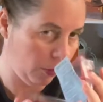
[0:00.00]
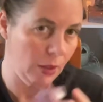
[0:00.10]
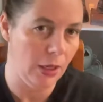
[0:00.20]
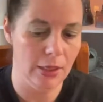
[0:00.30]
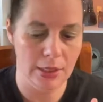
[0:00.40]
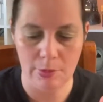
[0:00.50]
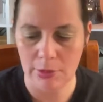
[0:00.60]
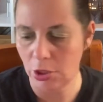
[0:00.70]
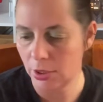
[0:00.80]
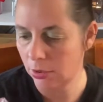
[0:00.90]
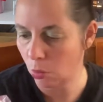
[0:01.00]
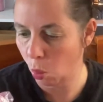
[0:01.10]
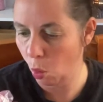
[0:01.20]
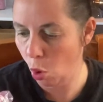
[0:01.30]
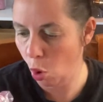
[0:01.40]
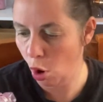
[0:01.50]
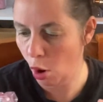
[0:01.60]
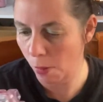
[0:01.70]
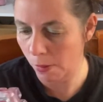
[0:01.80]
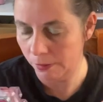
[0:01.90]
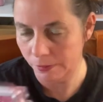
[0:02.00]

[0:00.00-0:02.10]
This was just a warm,